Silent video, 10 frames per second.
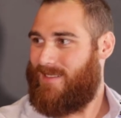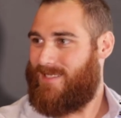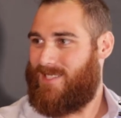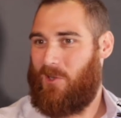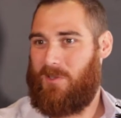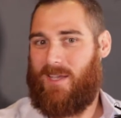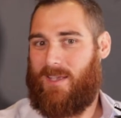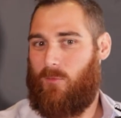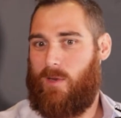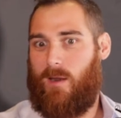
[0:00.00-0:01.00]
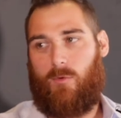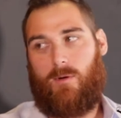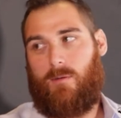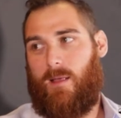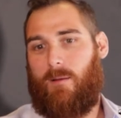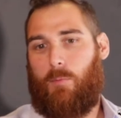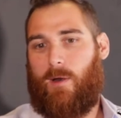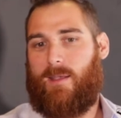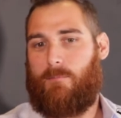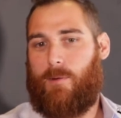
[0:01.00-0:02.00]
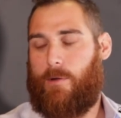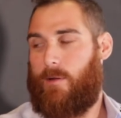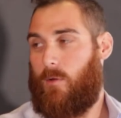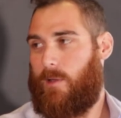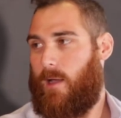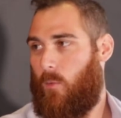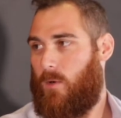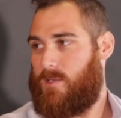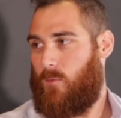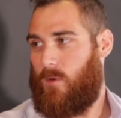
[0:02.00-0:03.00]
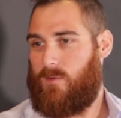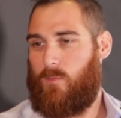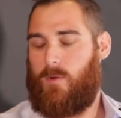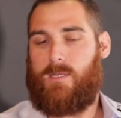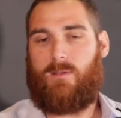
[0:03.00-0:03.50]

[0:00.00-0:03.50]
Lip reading: And so like that break-in period only got worse and worse and worse.